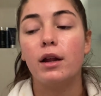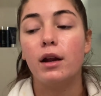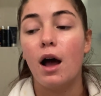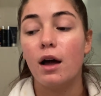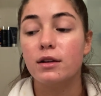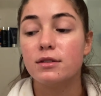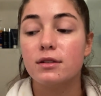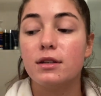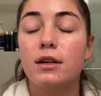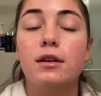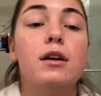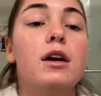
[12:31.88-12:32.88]
it
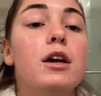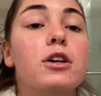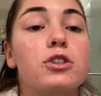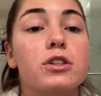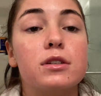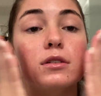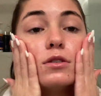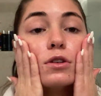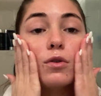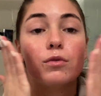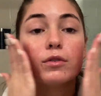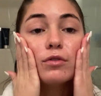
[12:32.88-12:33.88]
honestly just is
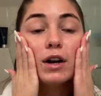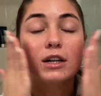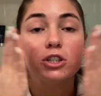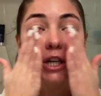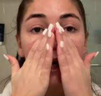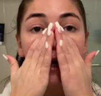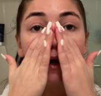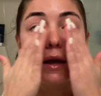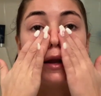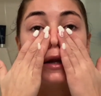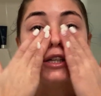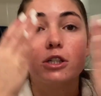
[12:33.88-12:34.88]
so refreshing,
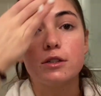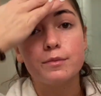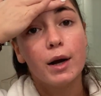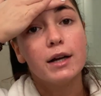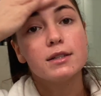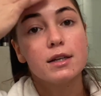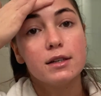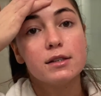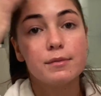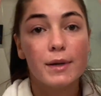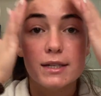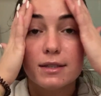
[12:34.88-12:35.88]
and I just press it into
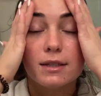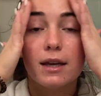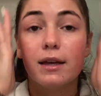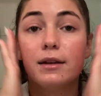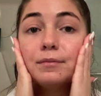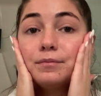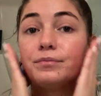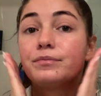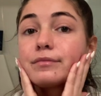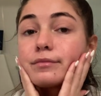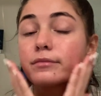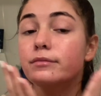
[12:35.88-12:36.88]
my skin
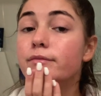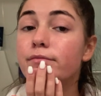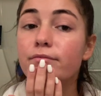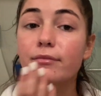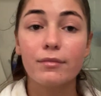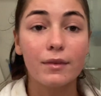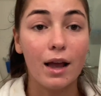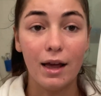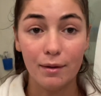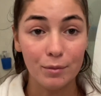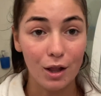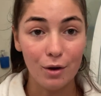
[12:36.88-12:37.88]
and
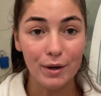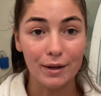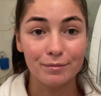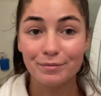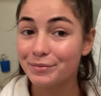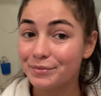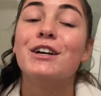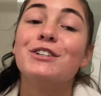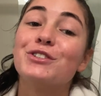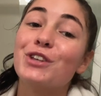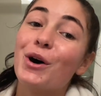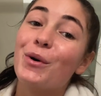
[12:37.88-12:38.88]
I'm glowing.
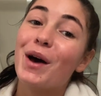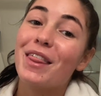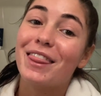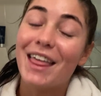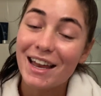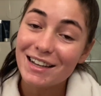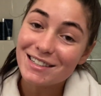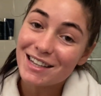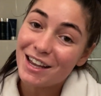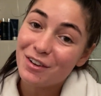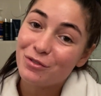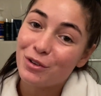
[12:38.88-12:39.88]
So that is
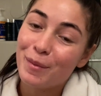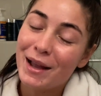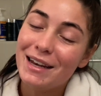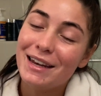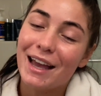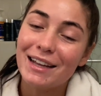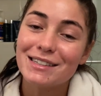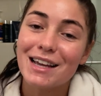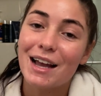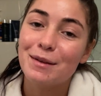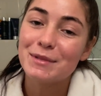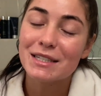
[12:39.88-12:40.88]
it for my
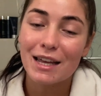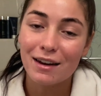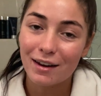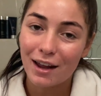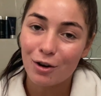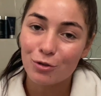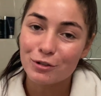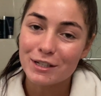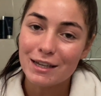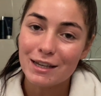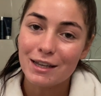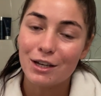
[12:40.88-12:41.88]
nighttime skincare
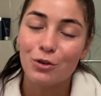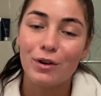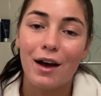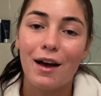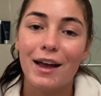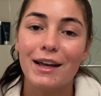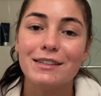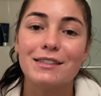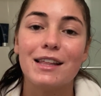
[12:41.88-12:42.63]
routine, you guys.